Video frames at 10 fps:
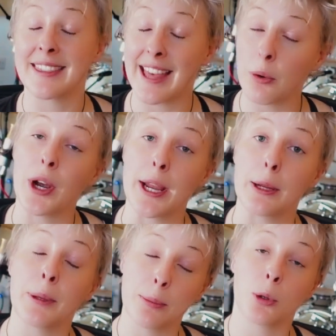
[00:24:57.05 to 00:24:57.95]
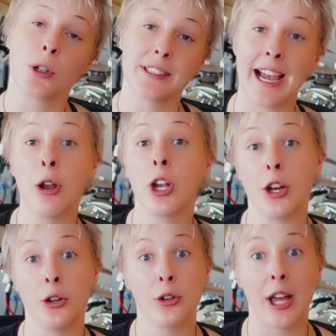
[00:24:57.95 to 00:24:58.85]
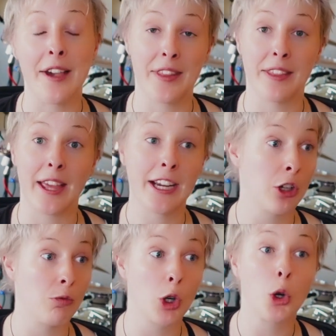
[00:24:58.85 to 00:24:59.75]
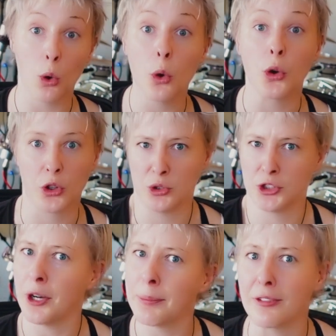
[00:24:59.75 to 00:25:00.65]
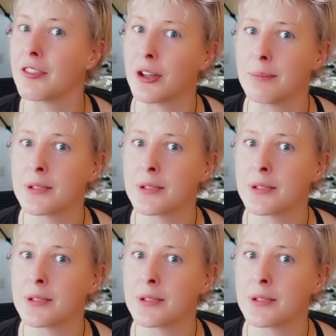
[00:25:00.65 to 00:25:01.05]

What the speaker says: That way people can download and then they can record on top of them,